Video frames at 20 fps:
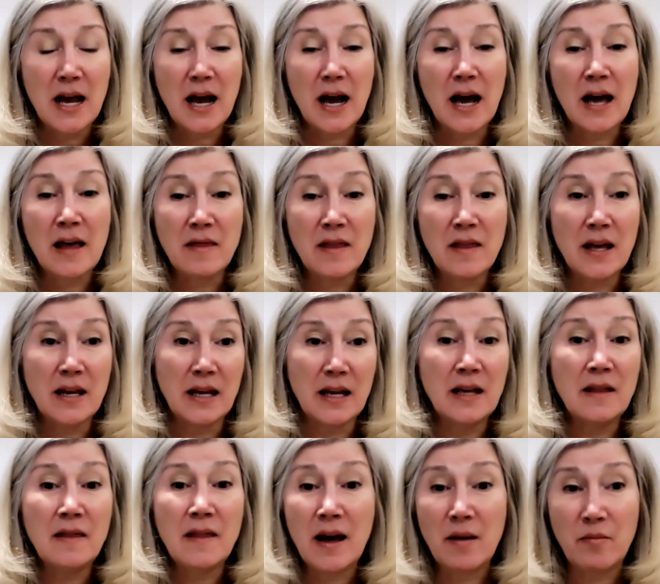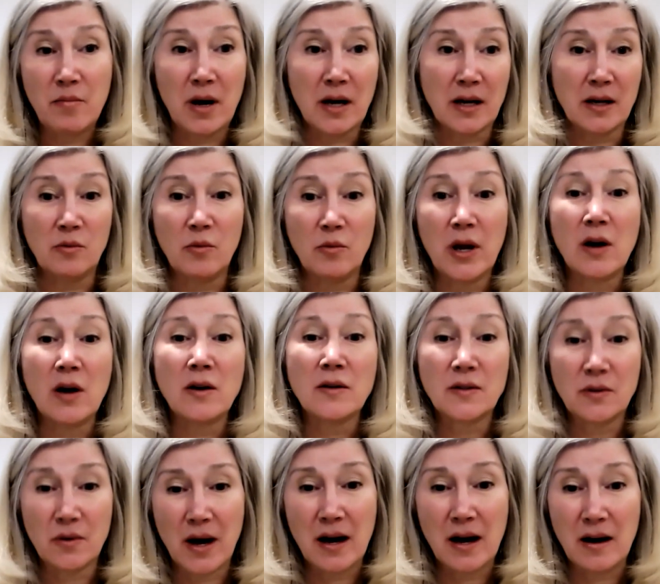And then in that bucket, we
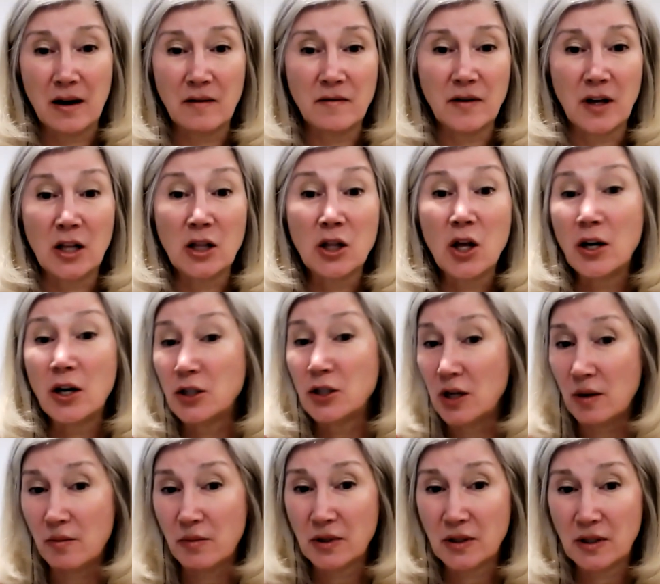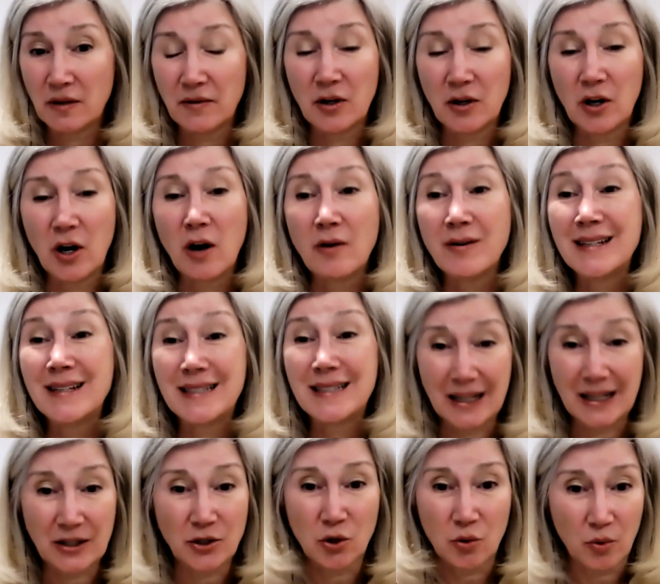also have large numbers of our
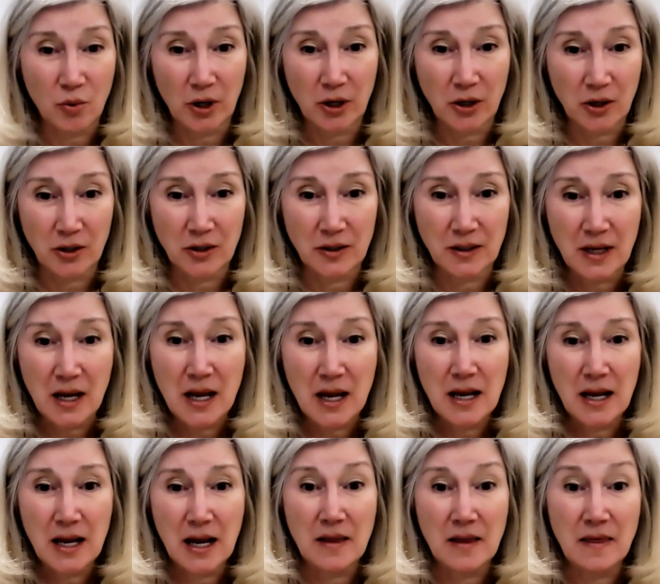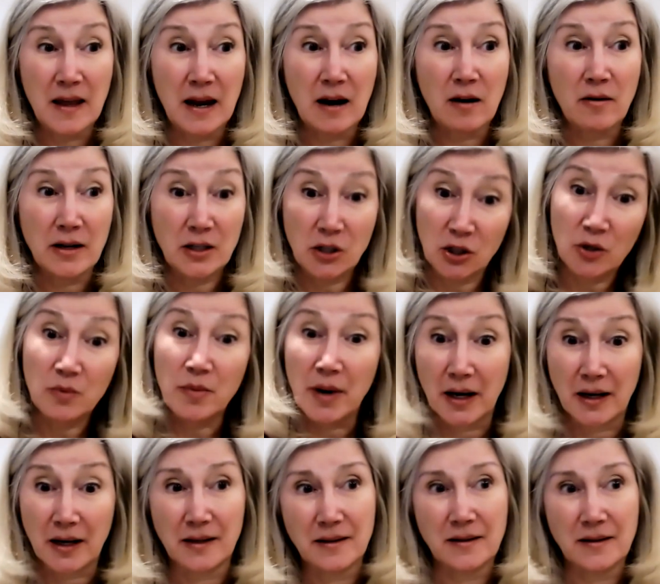essential workers. And they're in 2
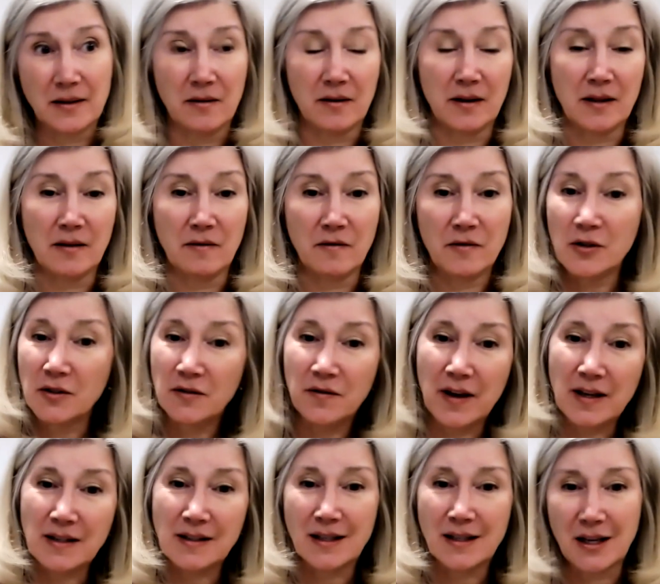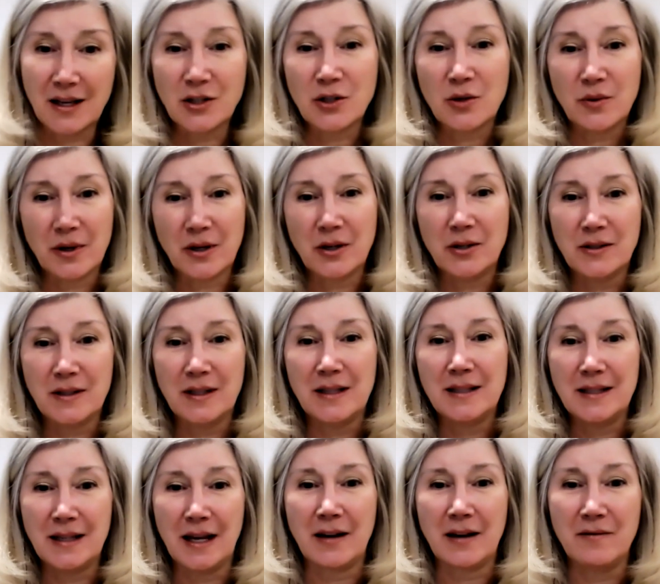buckets. They're in the first phase essential workers and the
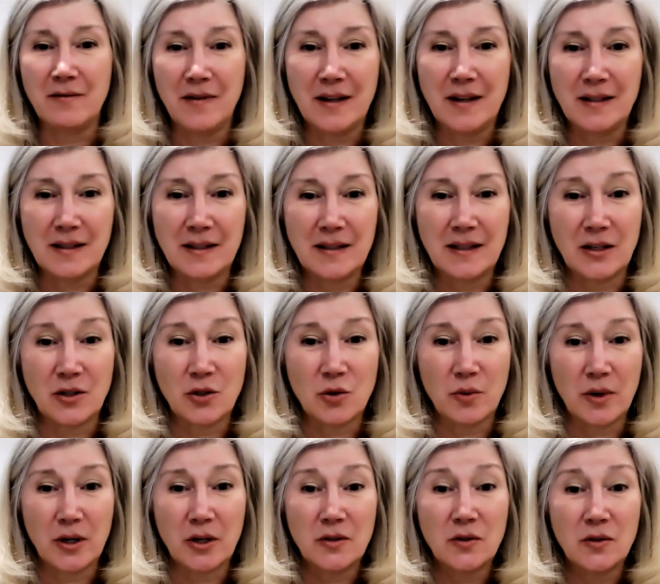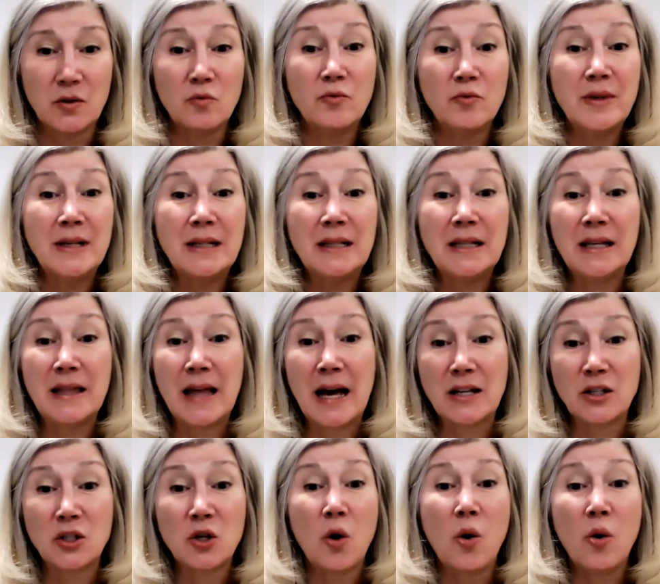second phase essential workers. So really in
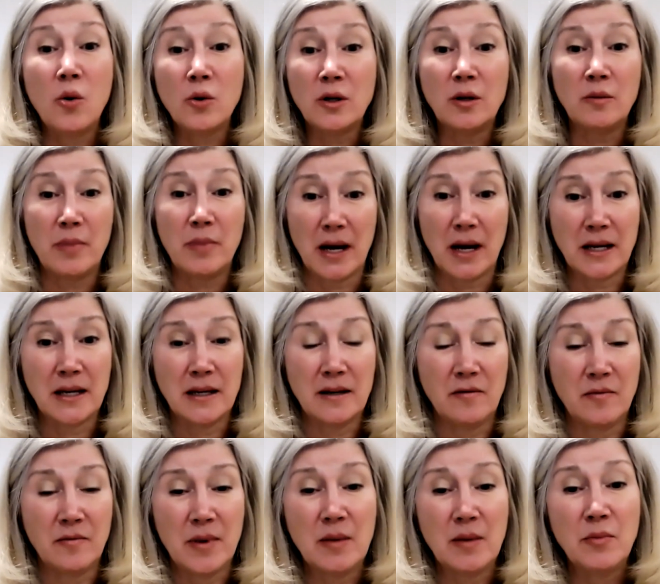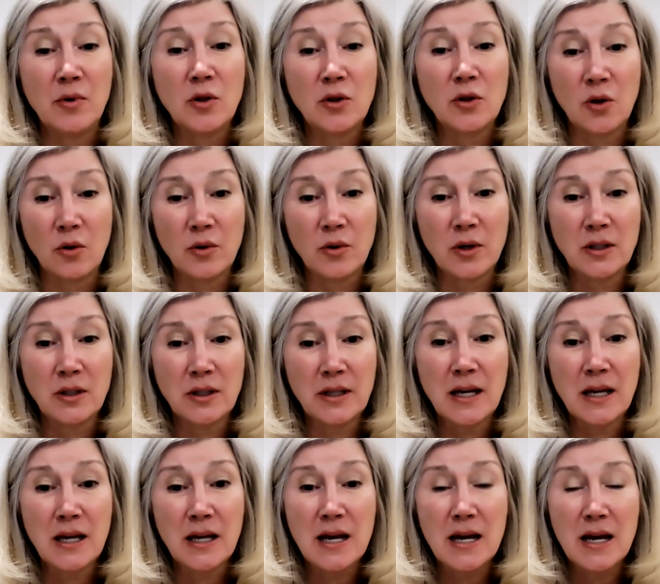that total bucket of people locally